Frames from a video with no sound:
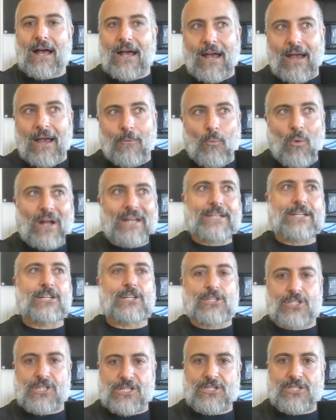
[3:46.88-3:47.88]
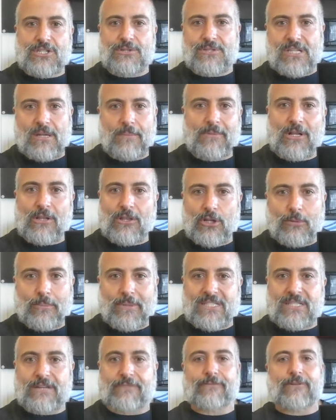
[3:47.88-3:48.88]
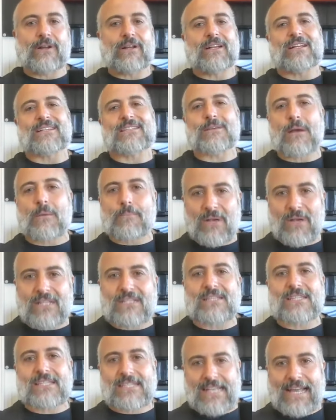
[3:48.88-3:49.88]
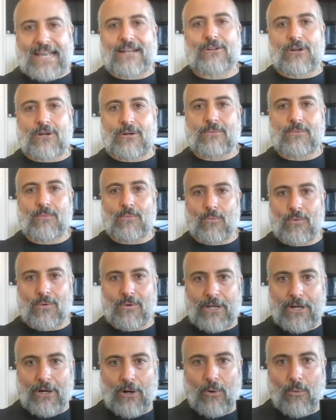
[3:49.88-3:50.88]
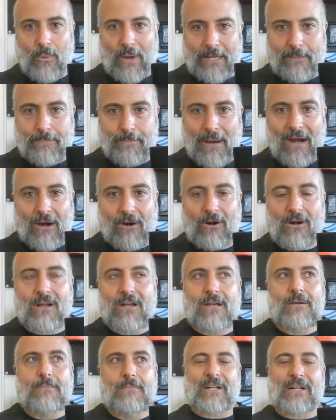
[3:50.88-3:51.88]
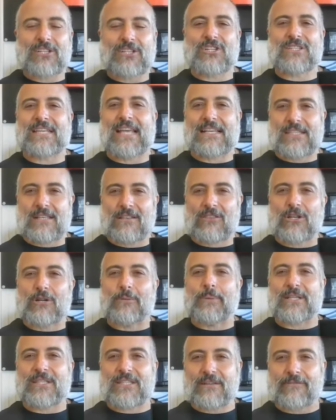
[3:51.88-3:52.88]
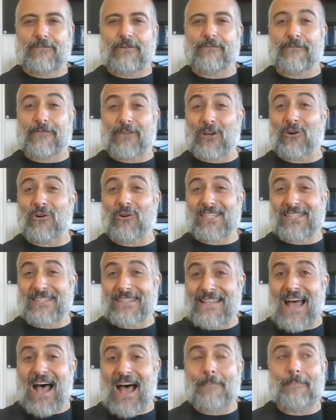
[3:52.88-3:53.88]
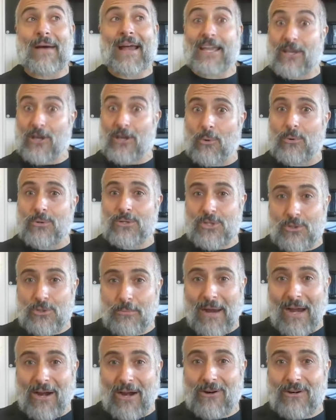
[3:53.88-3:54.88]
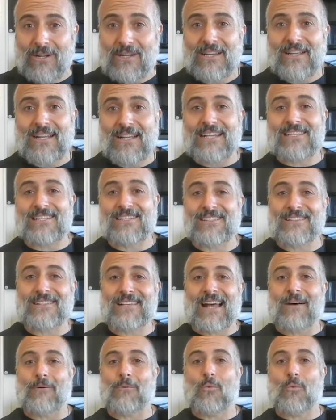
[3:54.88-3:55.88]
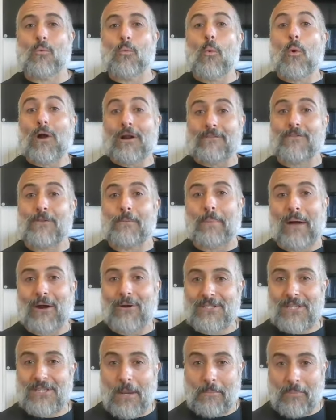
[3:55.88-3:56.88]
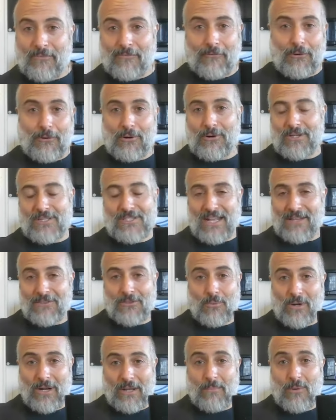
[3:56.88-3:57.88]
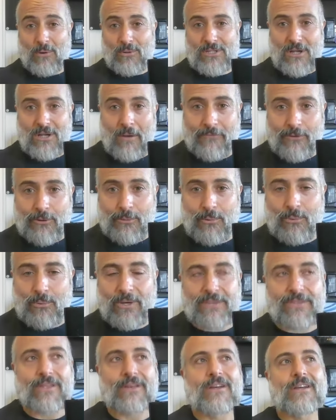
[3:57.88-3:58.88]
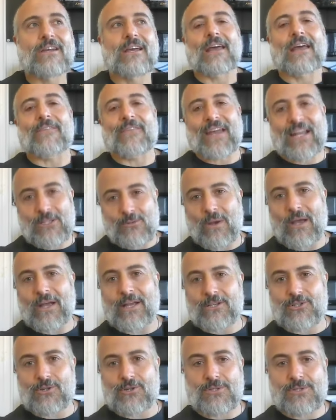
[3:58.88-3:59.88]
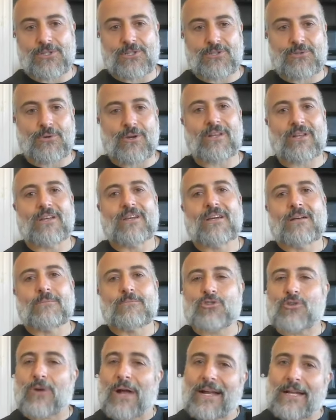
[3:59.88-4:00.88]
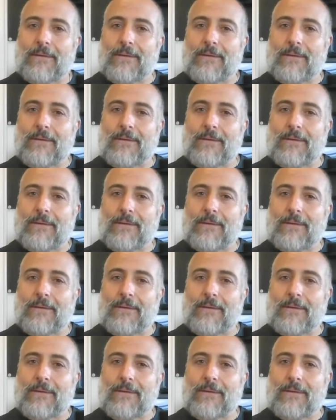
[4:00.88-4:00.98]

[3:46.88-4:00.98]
I wanted to just do something a little bit different. It's a standard, weight bar, but it just has a little bit different feel. It's not my go-to bar. It's not one of the bars I prefer. It's not the one I'm most comfortable with, and that's why I chose to do it. Trying